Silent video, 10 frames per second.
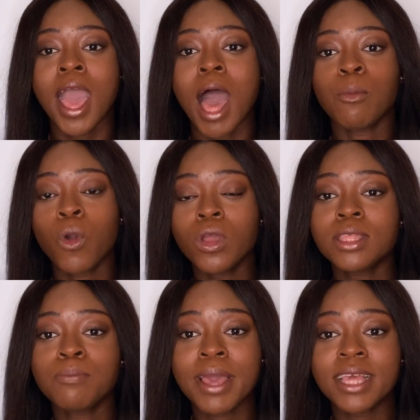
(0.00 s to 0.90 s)
I'm going to
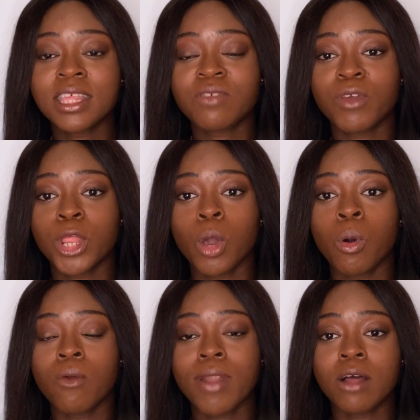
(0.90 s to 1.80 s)
base this video
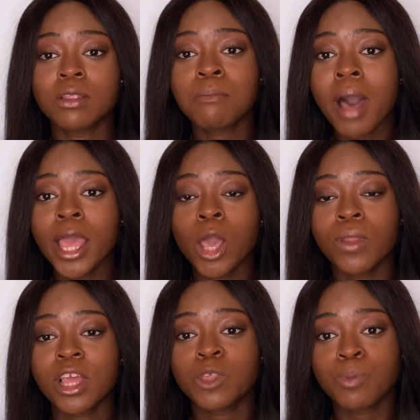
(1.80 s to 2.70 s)
around my own
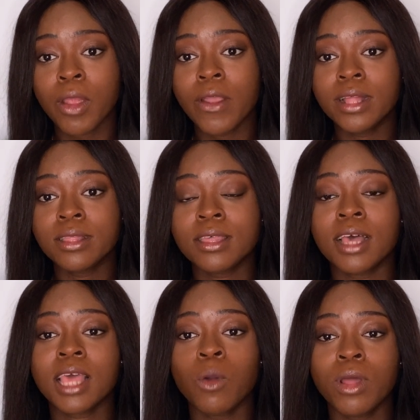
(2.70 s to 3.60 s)
experience
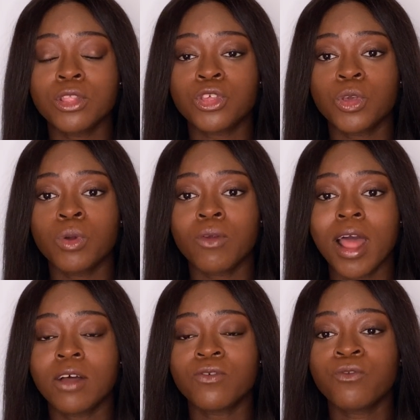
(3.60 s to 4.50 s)
as I went to
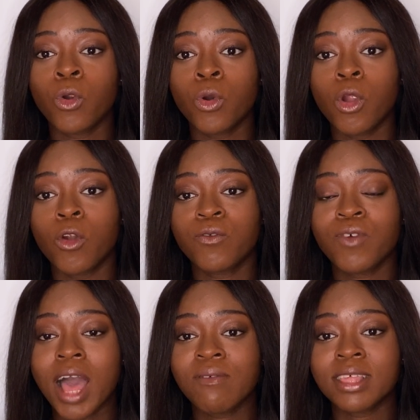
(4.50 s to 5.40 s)
around four or
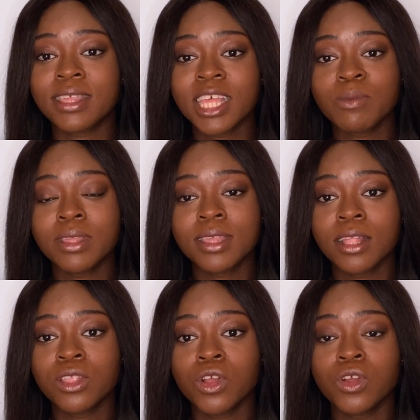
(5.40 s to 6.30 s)
five assessment
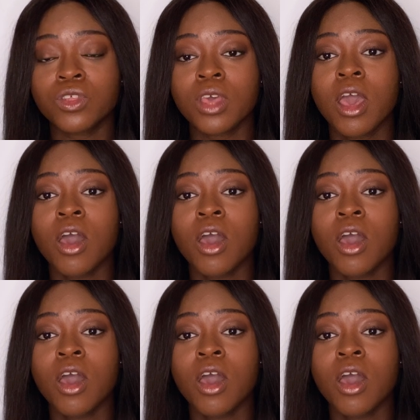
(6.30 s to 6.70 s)
centers